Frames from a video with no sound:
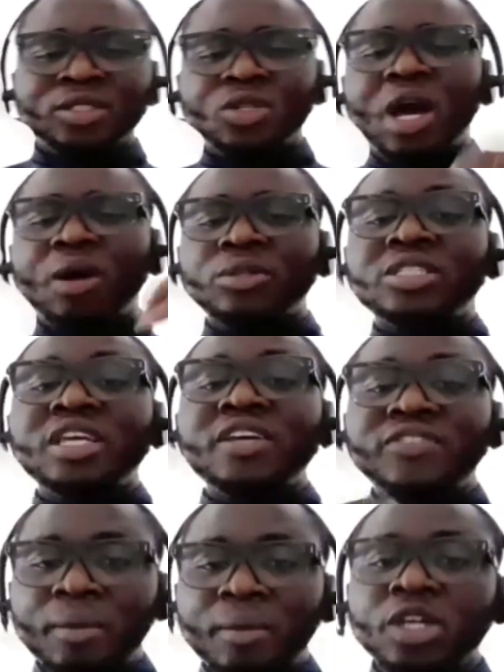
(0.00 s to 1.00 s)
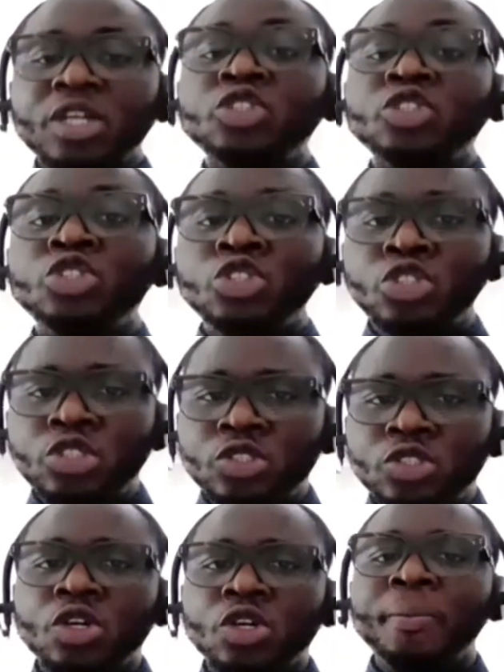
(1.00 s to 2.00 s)
So I would give them, okay,
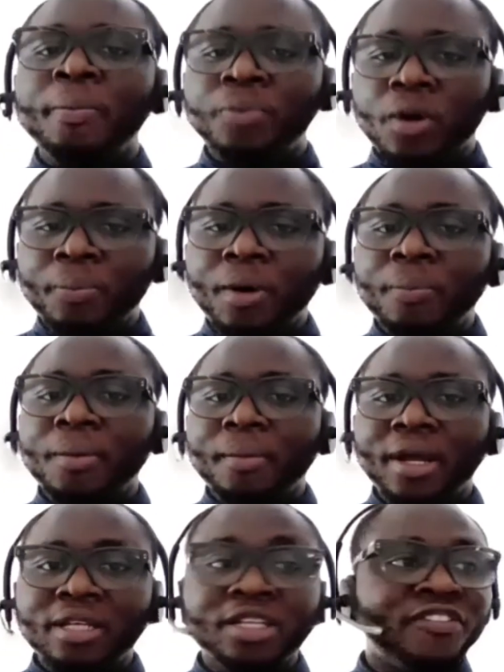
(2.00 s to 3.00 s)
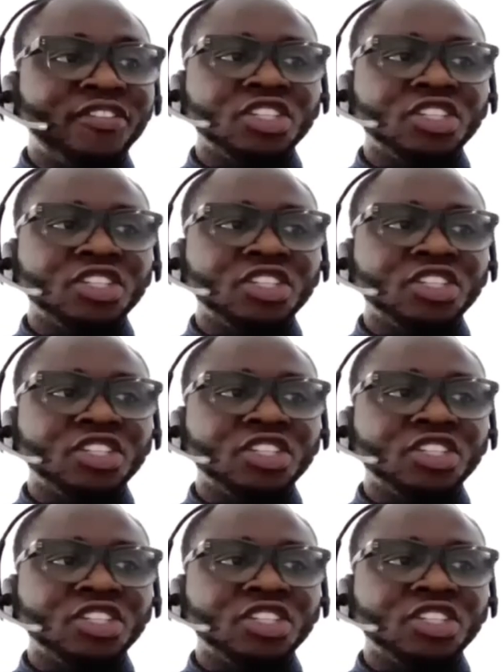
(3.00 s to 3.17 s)
use a proper pain management.